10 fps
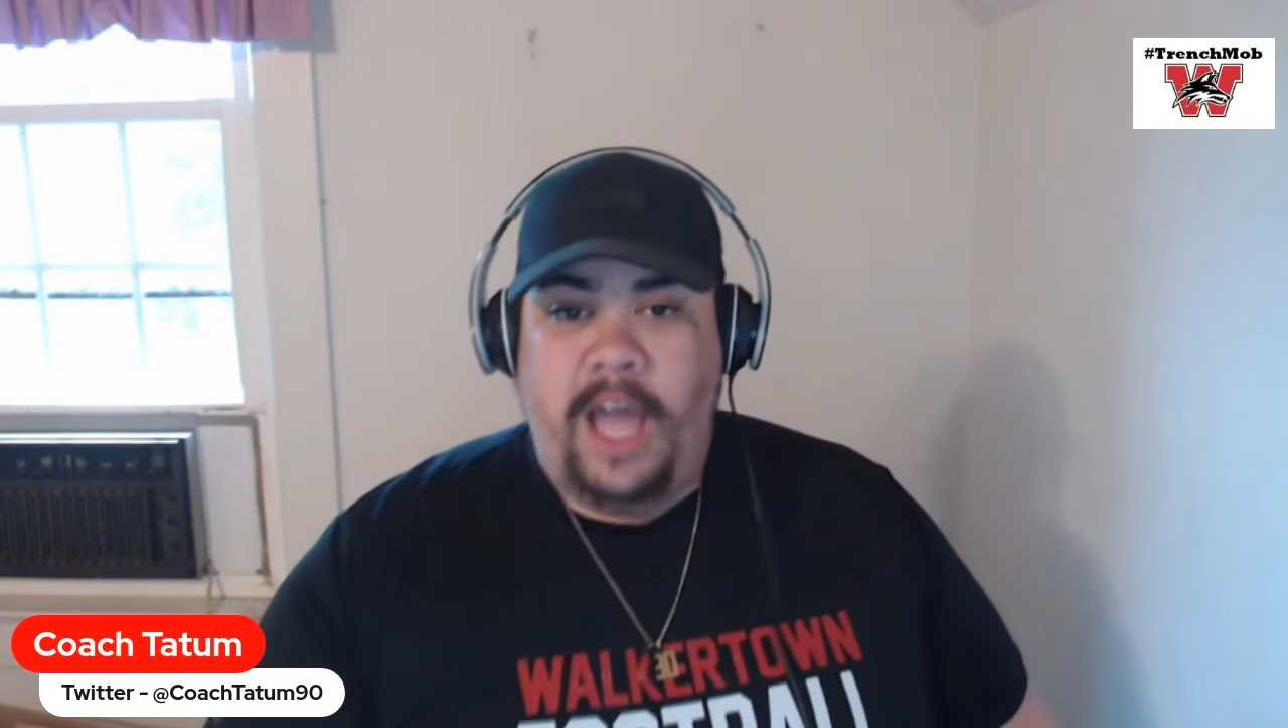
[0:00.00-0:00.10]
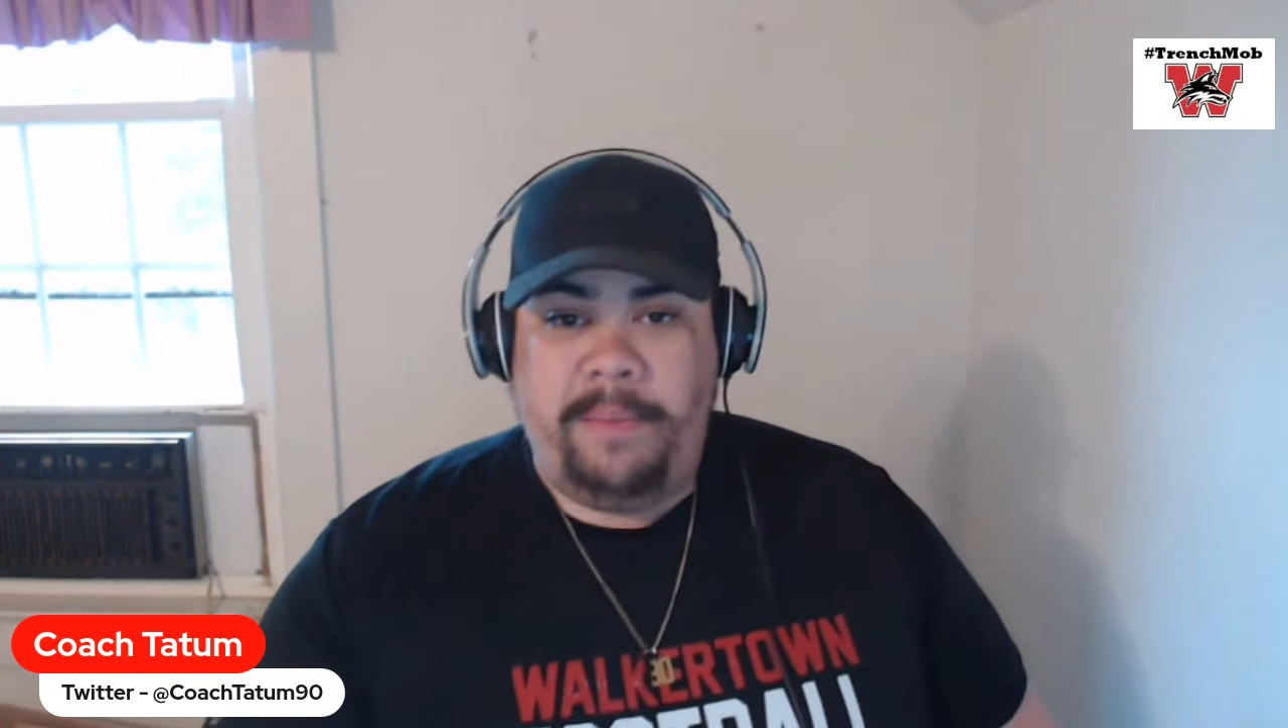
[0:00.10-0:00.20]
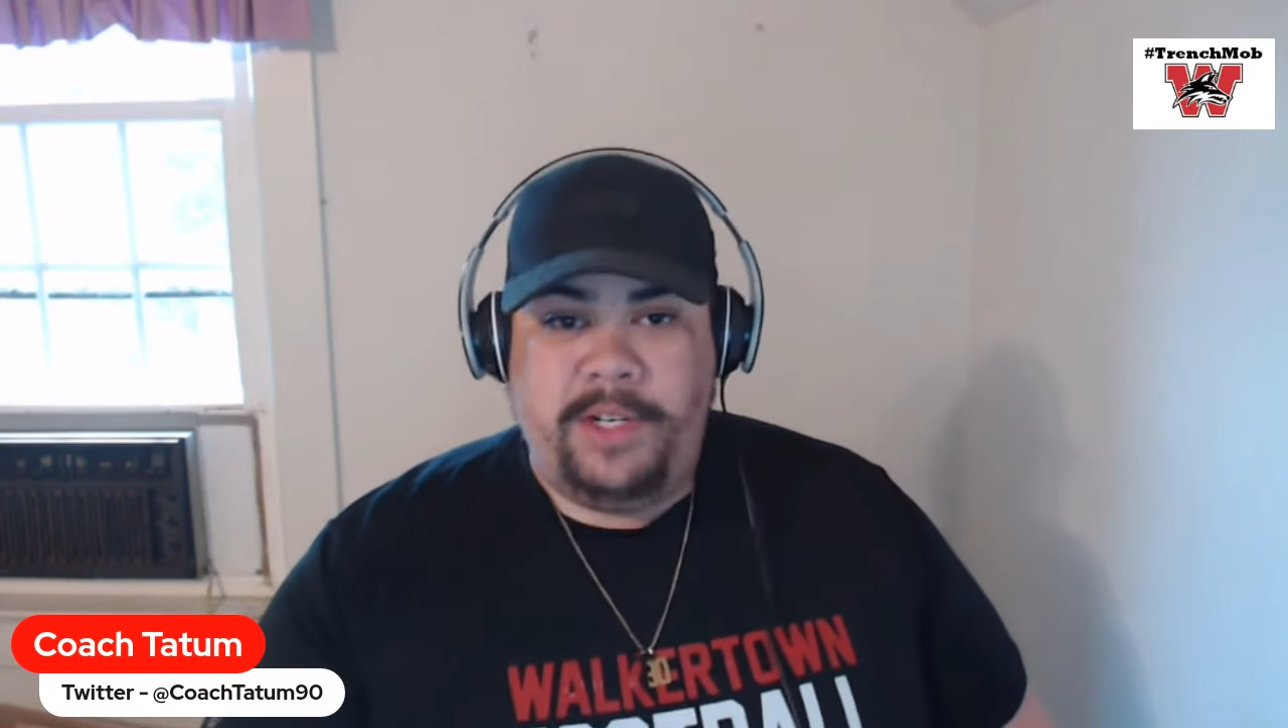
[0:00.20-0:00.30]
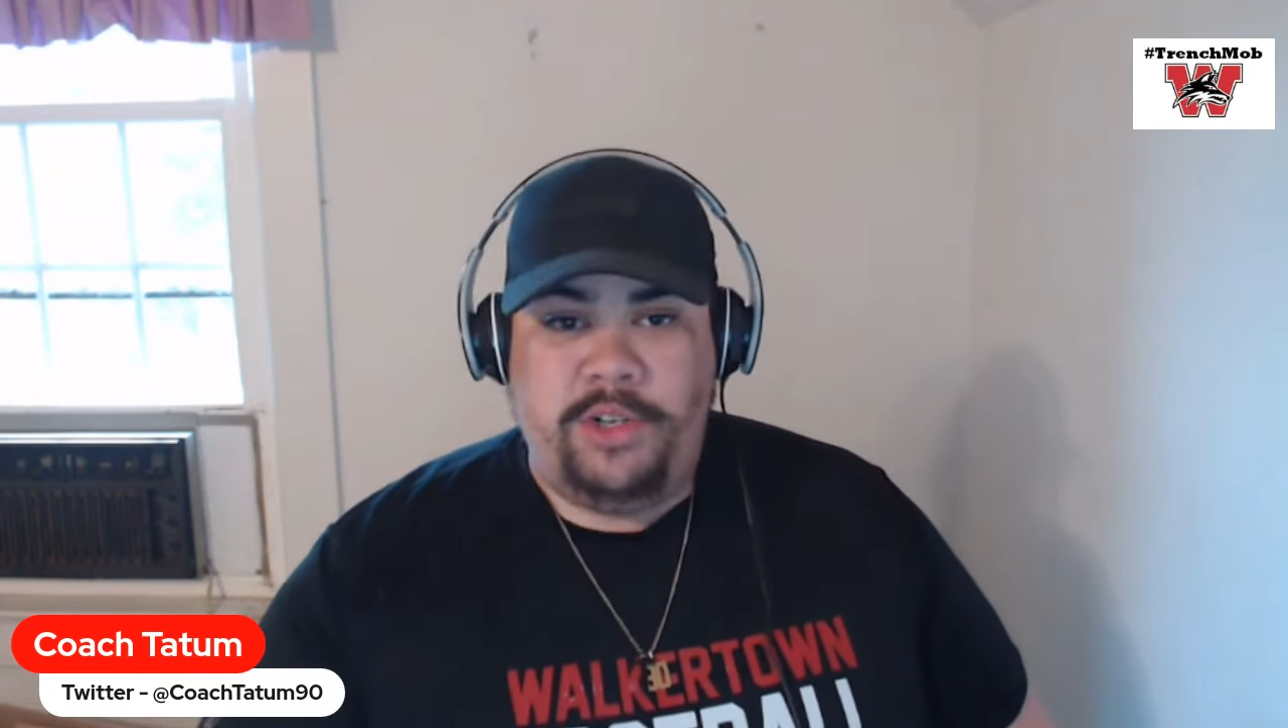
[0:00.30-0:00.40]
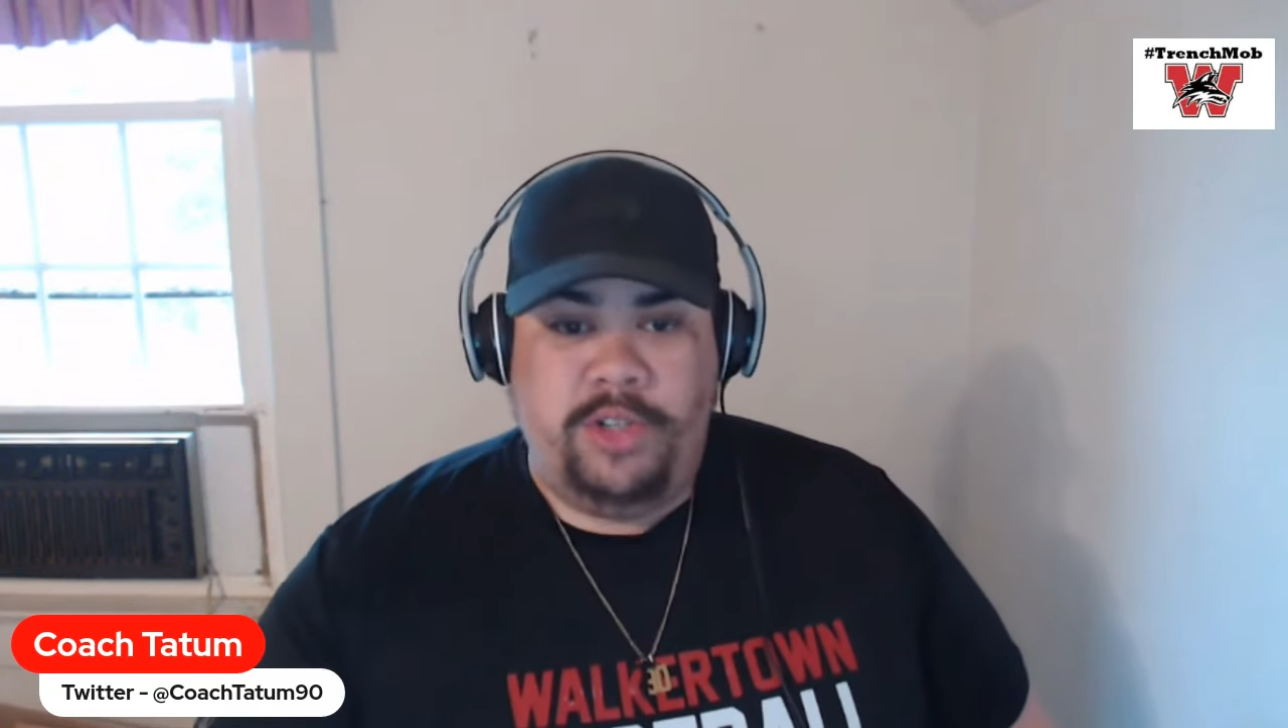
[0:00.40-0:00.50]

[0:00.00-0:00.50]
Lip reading: hop into